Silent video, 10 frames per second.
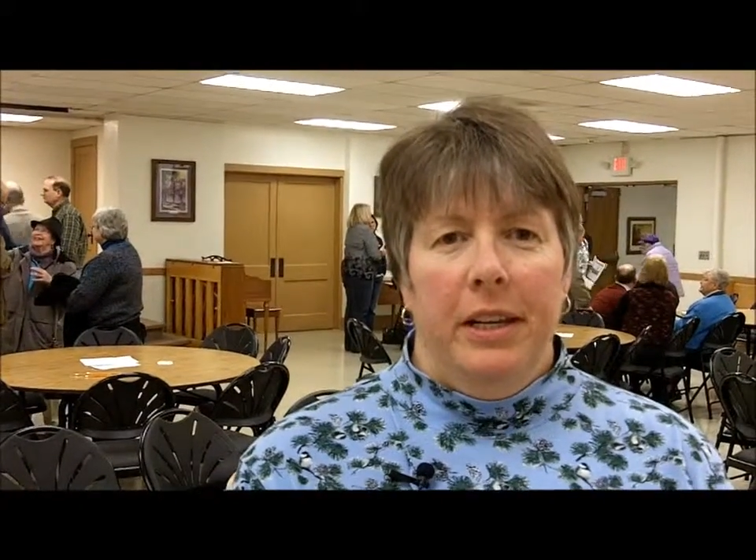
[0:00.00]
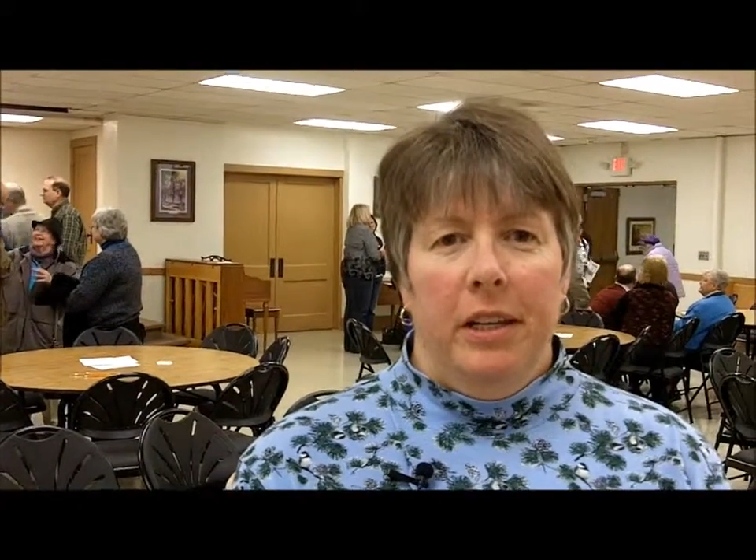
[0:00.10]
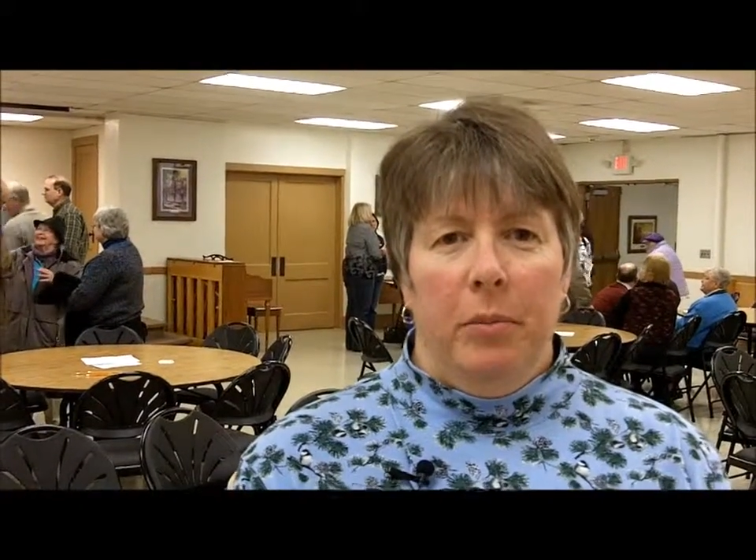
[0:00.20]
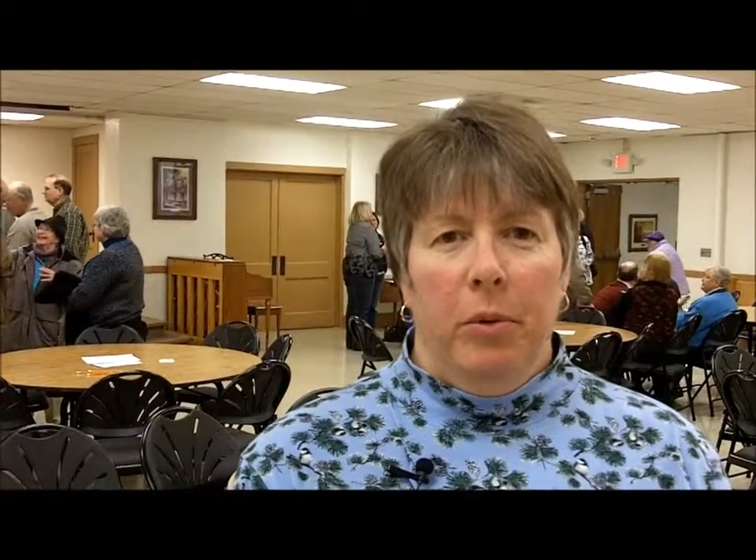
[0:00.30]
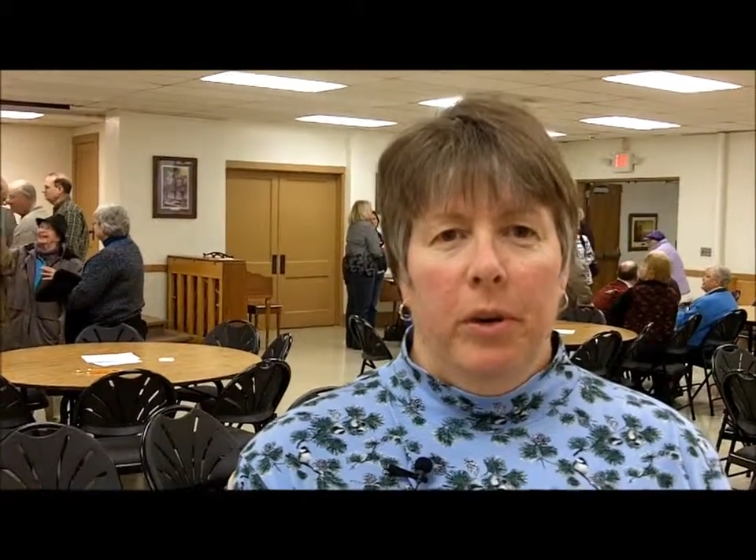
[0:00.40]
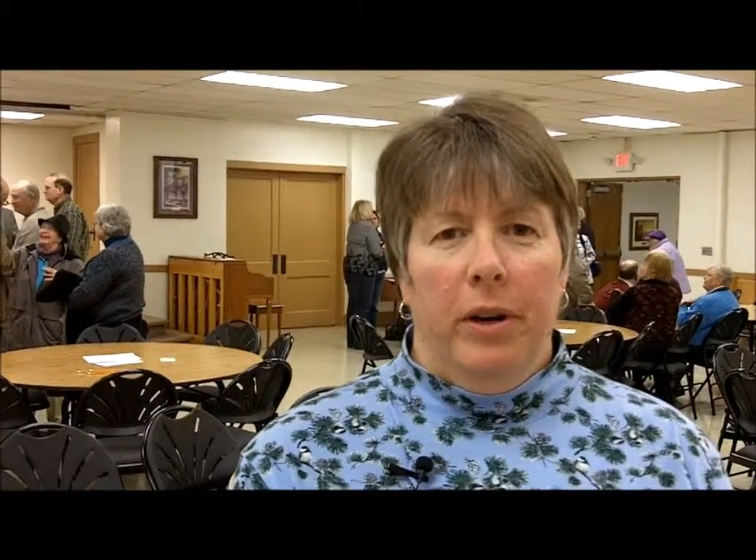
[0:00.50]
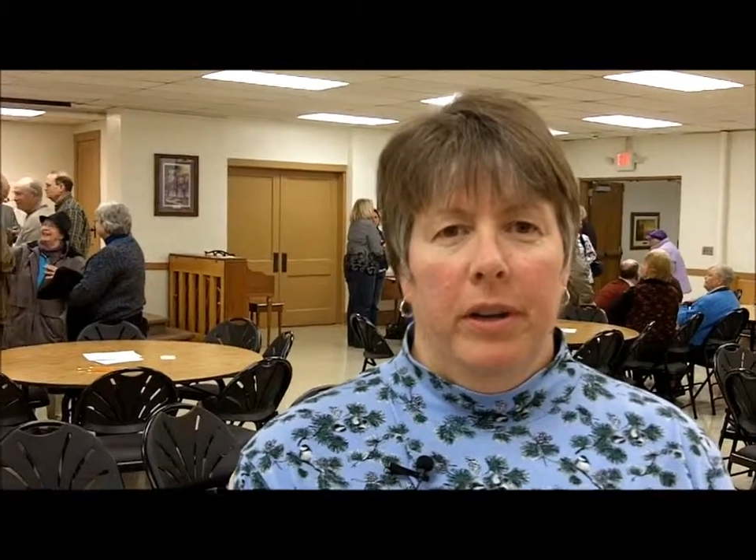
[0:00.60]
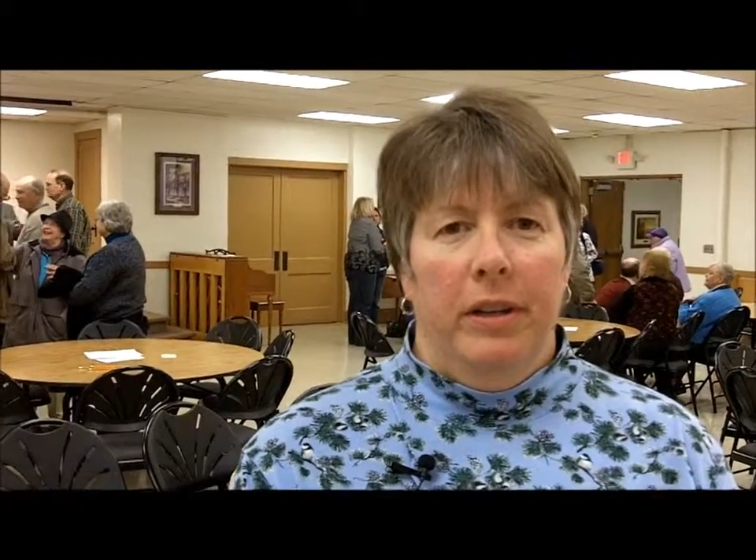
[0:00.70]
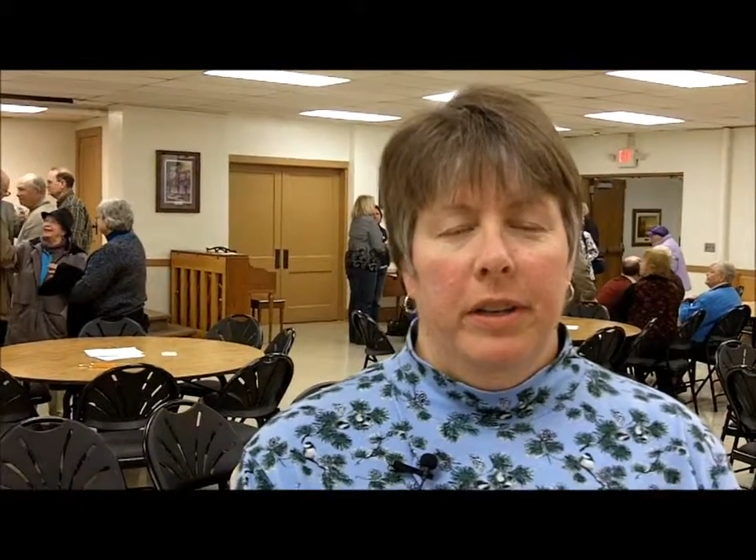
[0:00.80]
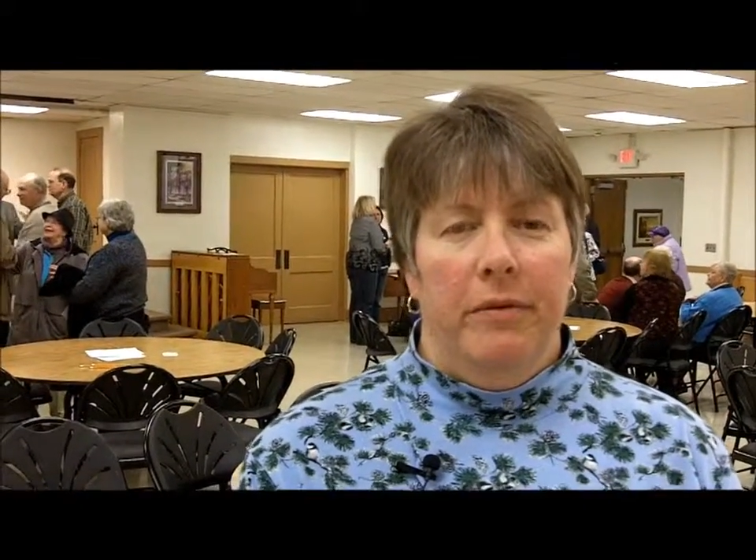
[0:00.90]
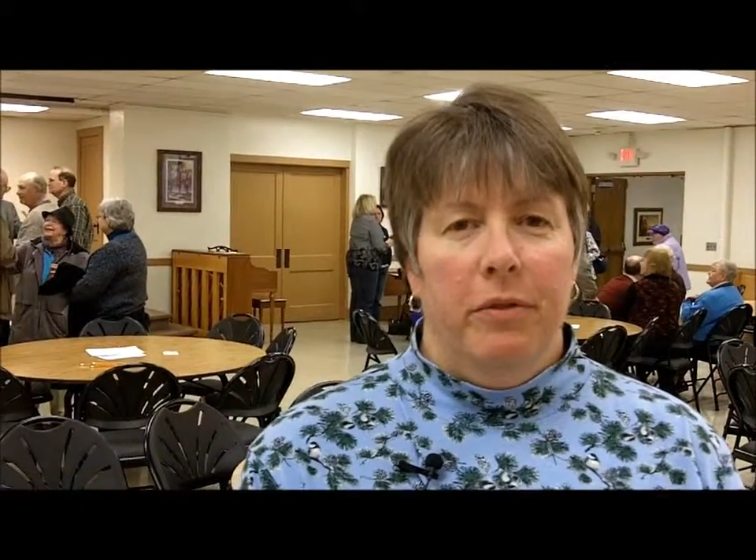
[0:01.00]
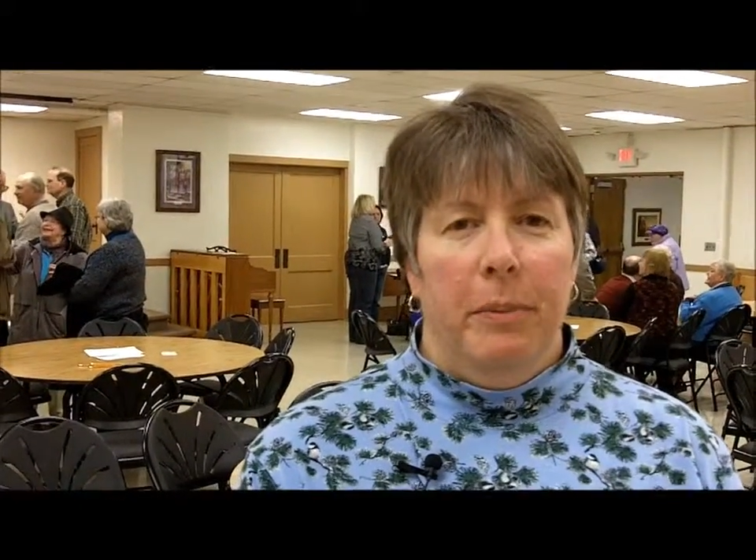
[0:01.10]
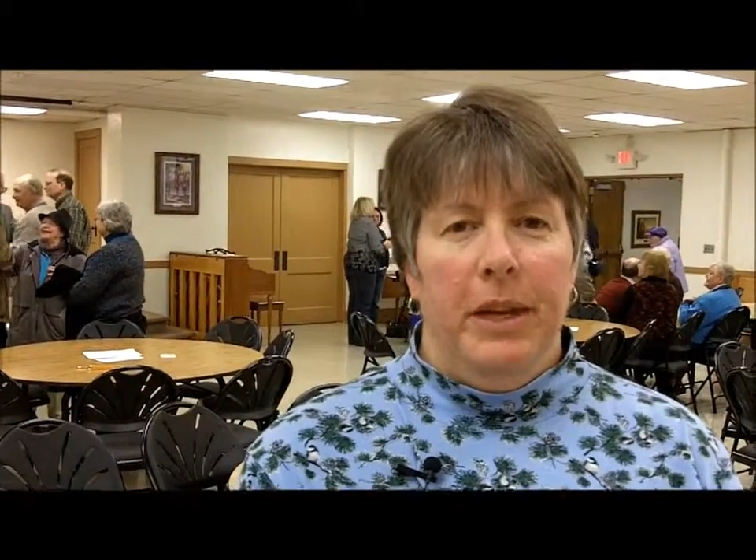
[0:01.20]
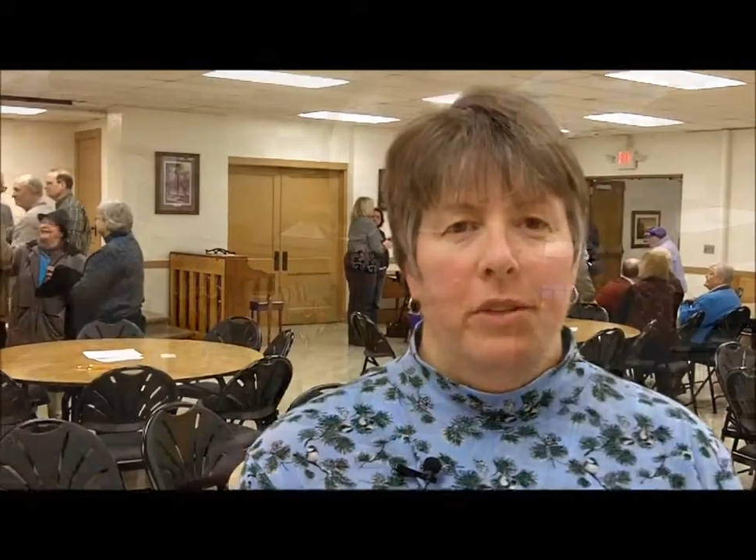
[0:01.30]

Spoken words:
a little more information.